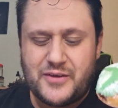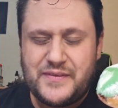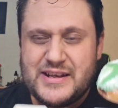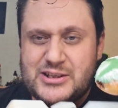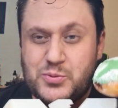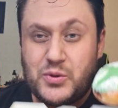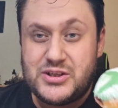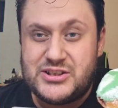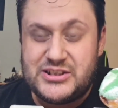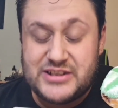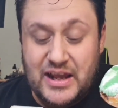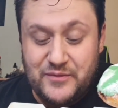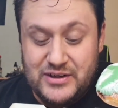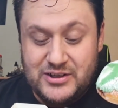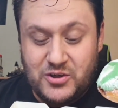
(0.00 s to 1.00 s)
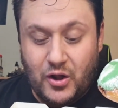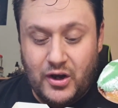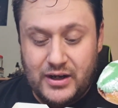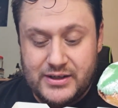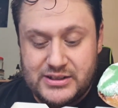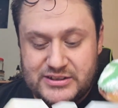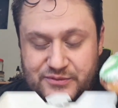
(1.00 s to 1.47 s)
this was
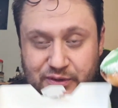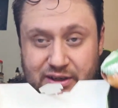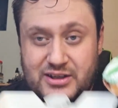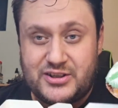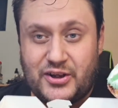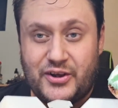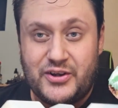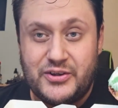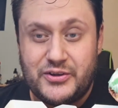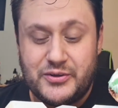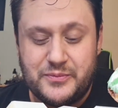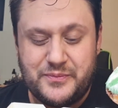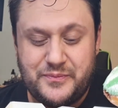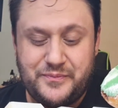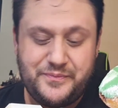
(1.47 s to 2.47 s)
$7 for the two.